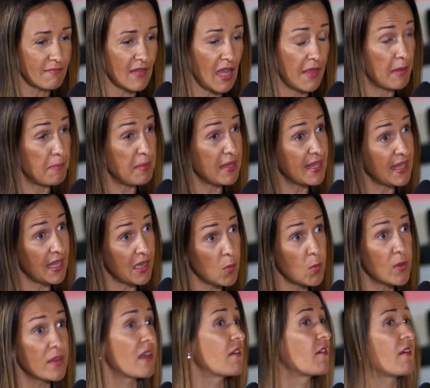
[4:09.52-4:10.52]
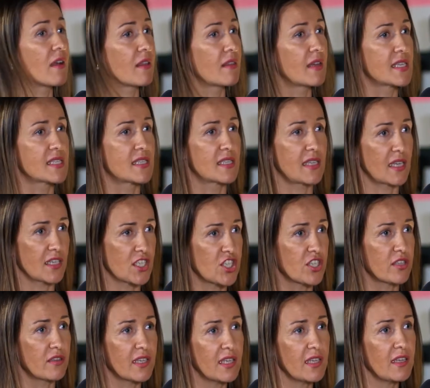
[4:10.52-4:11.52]
big year when I realized that
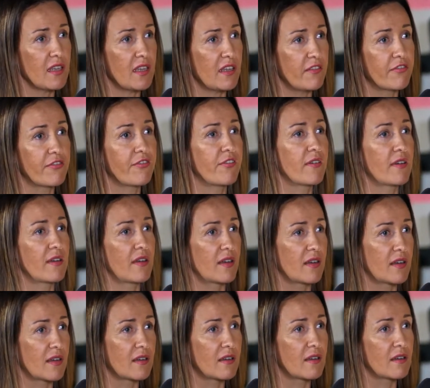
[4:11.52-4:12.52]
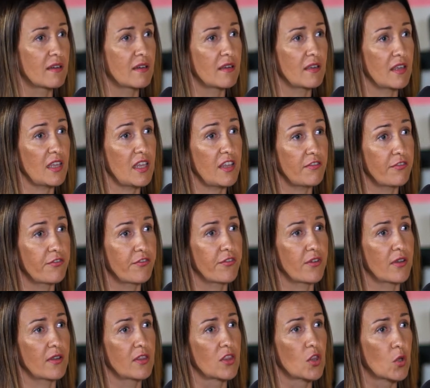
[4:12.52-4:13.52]
actually, if
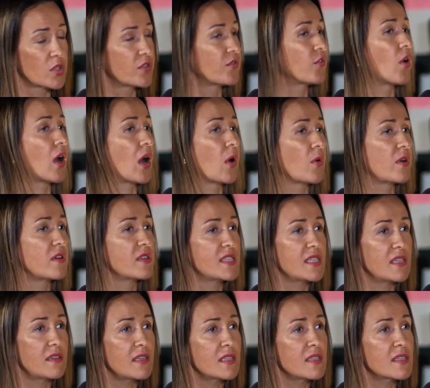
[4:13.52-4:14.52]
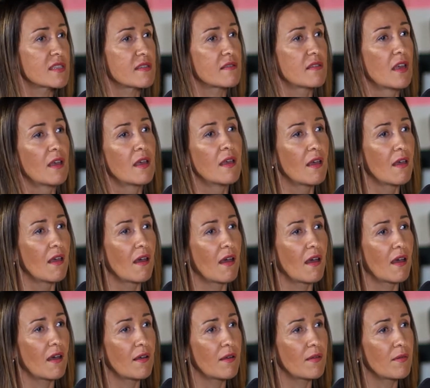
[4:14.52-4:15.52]
not for our resilience,
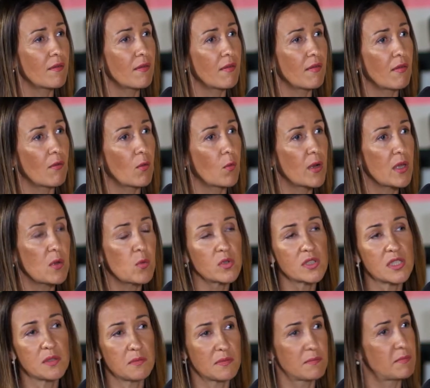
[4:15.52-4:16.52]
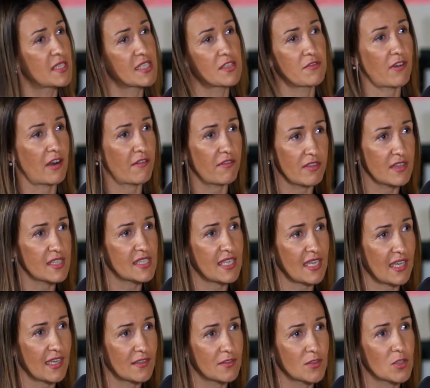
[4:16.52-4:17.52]
we wouldn't be surviving this
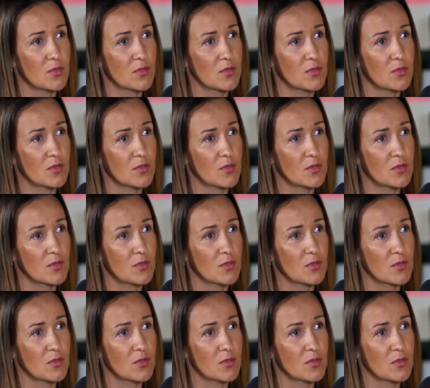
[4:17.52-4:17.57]
year.